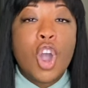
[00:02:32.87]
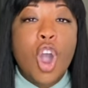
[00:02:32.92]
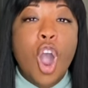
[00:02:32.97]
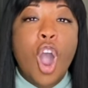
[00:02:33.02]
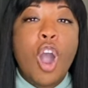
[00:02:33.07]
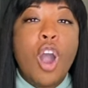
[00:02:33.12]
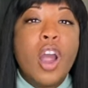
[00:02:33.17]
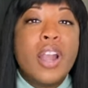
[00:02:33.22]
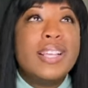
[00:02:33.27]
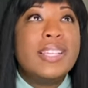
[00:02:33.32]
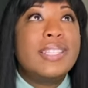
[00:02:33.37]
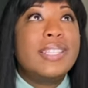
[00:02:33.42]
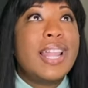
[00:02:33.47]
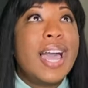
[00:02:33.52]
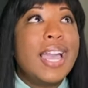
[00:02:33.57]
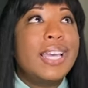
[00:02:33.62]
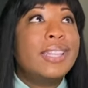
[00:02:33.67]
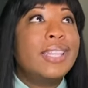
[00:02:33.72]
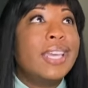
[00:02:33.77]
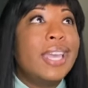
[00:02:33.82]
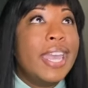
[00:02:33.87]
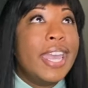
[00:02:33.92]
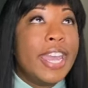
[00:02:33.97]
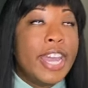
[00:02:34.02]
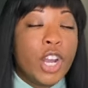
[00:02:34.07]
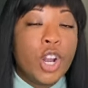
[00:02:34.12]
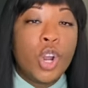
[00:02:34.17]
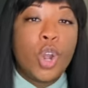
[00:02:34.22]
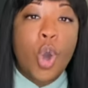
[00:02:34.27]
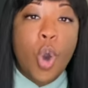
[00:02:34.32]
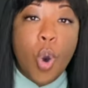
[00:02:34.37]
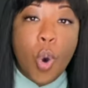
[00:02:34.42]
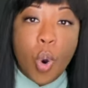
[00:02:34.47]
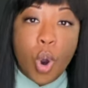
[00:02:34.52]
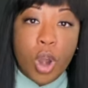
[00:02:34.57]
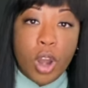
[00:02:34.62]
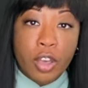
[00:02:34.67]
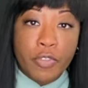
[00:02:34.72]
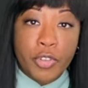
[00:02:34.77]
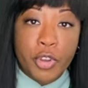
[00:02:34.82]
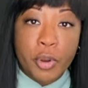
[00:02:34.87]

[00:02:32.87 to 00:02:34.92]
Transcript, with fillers: The heart is like the inner core of